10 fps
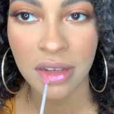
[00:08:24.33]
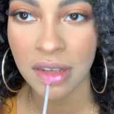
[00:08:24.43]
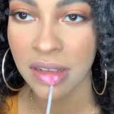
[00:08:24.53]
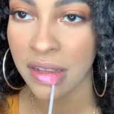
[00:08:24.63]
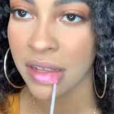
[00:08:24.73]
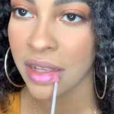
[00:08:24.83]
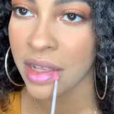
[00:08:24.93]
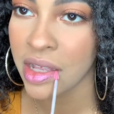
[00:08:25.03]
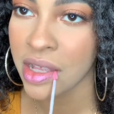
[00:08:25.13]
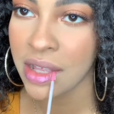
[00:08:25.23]

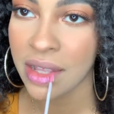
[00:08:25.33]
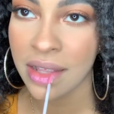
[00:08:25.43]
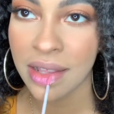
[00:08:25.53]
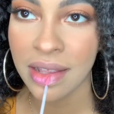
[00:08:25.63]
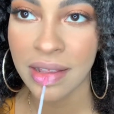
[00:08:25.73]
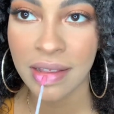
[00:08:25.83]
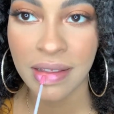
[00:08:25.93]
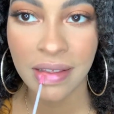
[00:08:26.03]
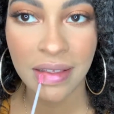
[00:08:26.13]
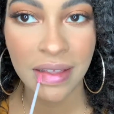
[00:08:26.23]

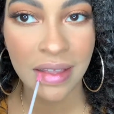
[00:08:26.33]
No one is speaking in this clip.